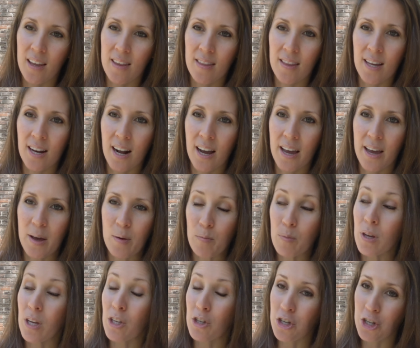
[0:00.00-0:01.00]
and that I
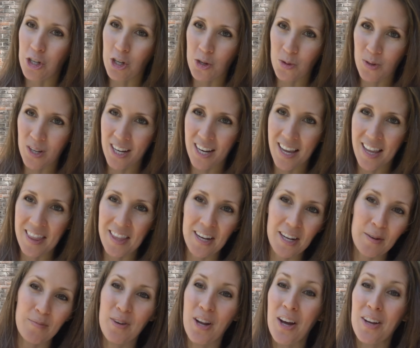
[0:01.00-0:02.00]
am being genuine and
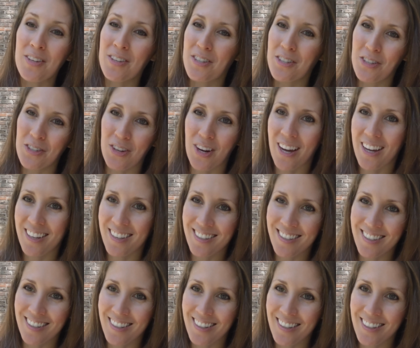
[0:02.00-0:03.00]
that I'm not just
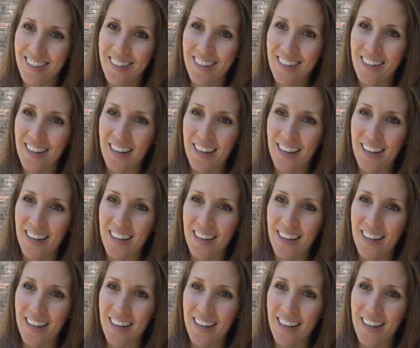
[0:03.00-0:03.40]
trying to